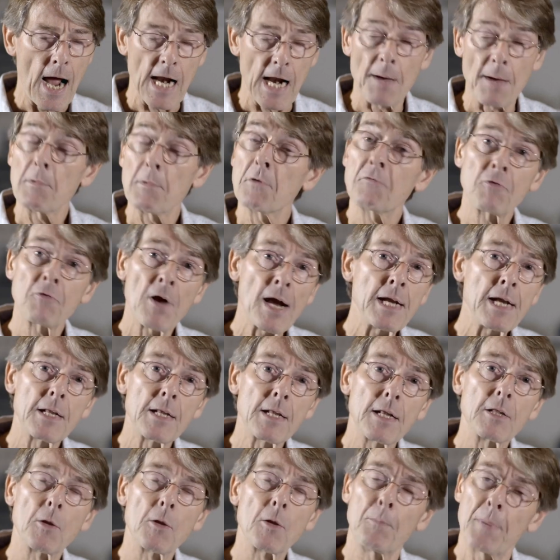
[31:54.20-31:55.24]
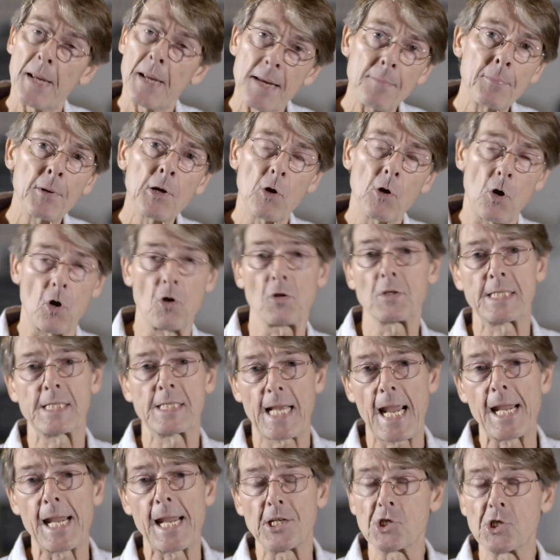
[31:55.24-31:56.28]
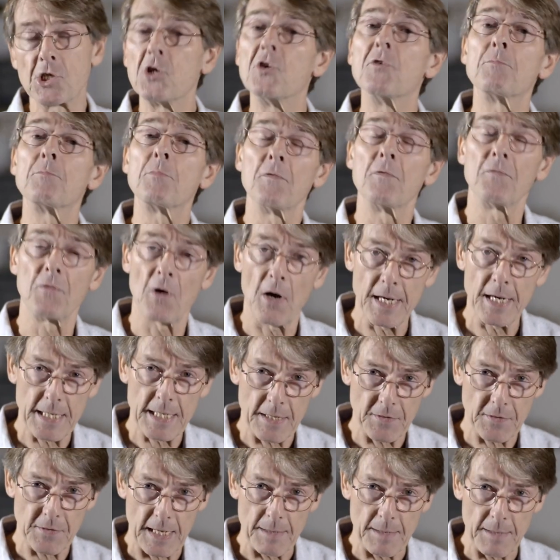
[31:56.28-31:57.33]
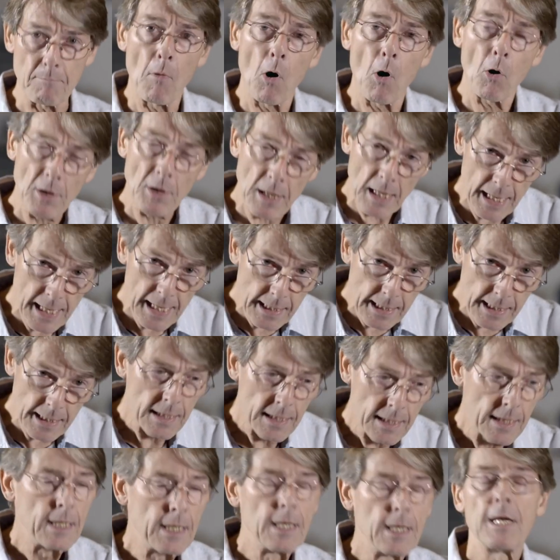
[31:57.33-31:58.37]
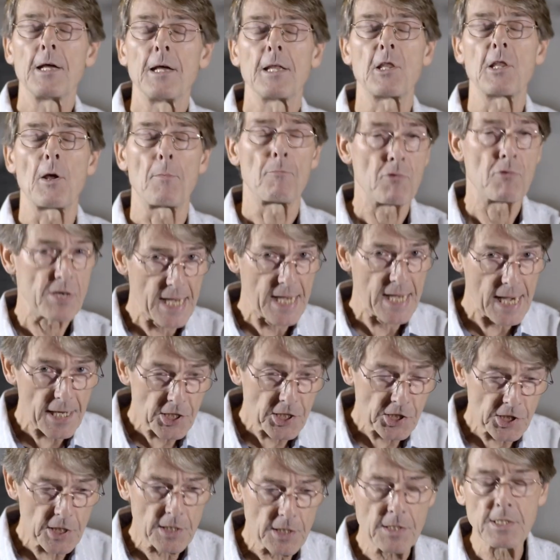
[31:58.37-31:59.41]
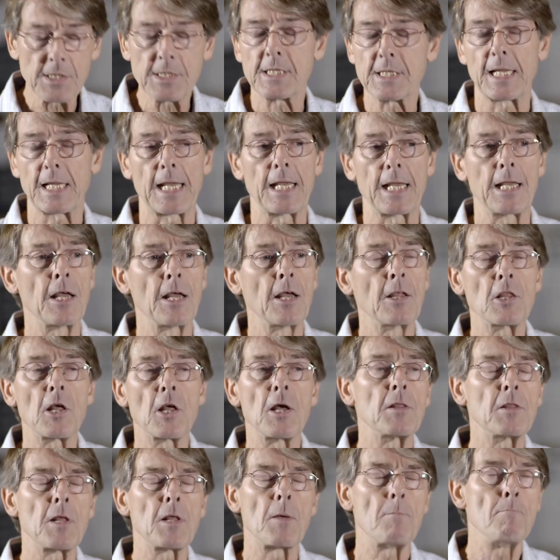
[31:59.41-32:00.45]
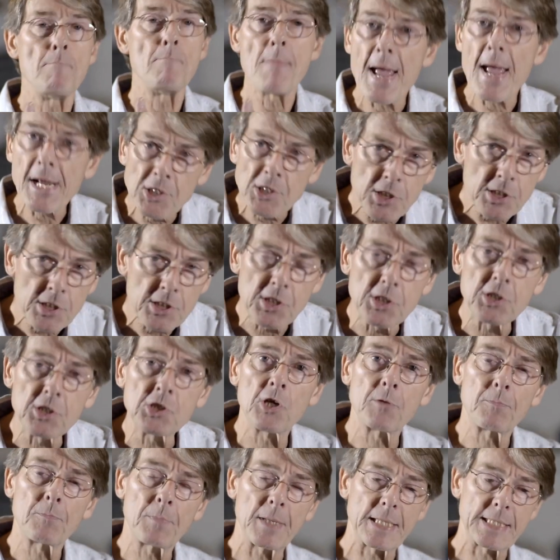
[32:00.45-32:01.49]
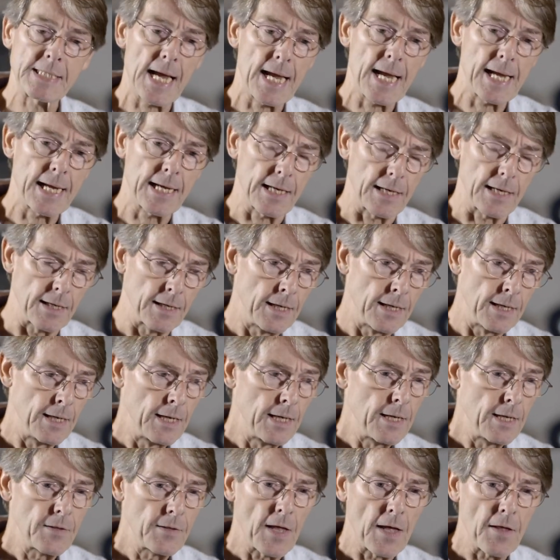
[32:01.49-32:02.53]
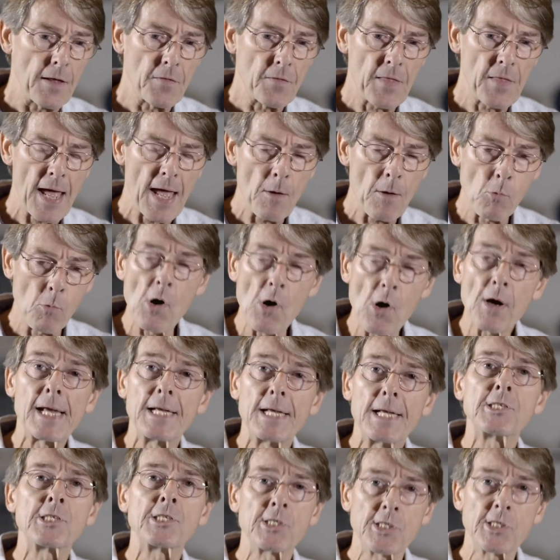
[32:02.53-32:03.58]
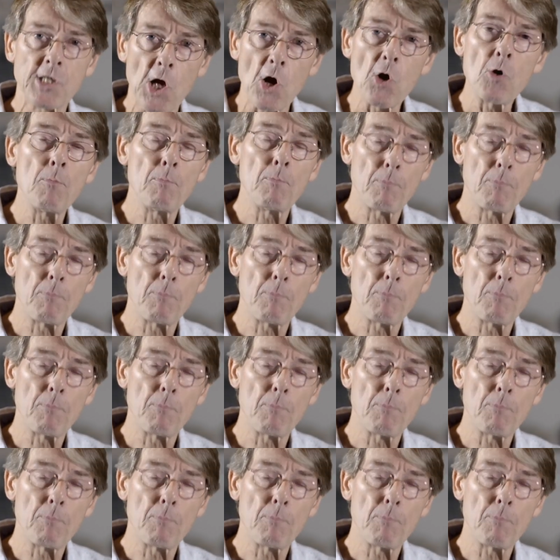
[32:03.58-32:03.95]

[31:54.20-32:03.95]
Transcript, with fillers: And I'm afraid the people on SAGE who have provided the modelling, the predictions, the, the, the, measures that should be taken, that their work is so